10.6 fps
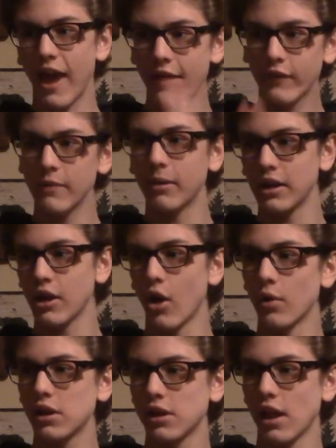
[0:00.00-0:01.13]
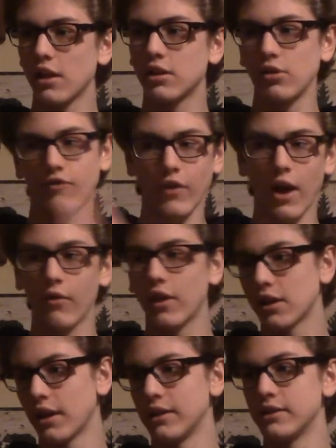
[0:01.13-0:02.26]
Everybody always says you found this
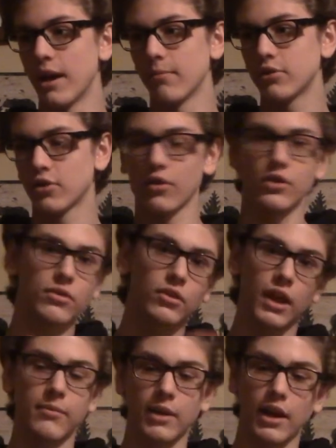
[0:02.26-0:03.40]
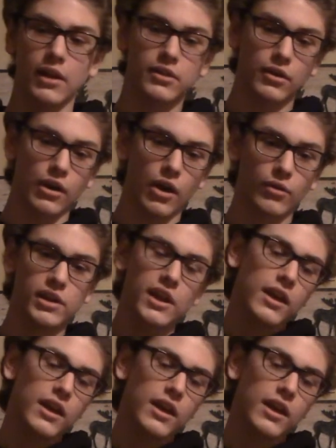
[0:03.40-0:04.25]
in a dumpster and you claimed it as your own.